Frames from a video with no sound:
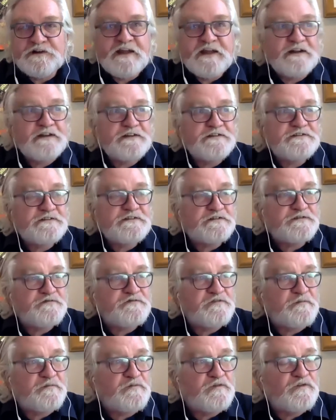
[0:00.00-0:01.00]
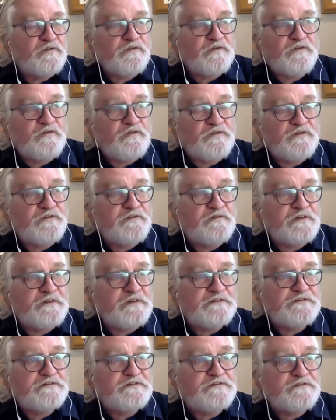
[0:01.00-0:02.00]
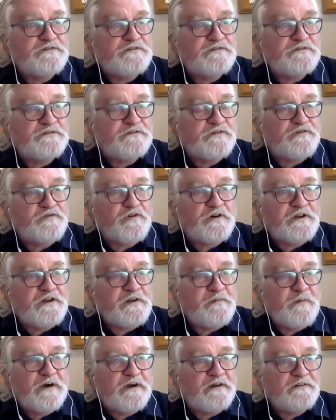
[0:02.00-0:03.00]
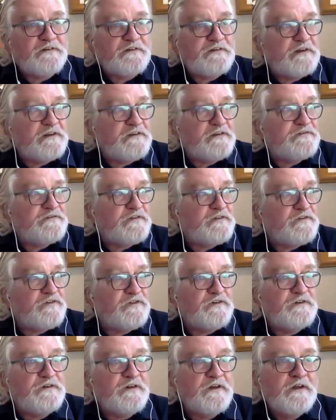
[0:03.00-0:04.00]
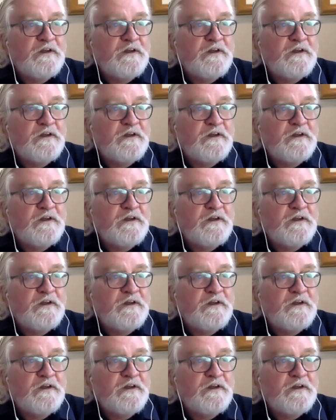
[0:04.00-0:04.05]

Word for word: analysis from all sorts of institutions, Rocky Mountain Institute,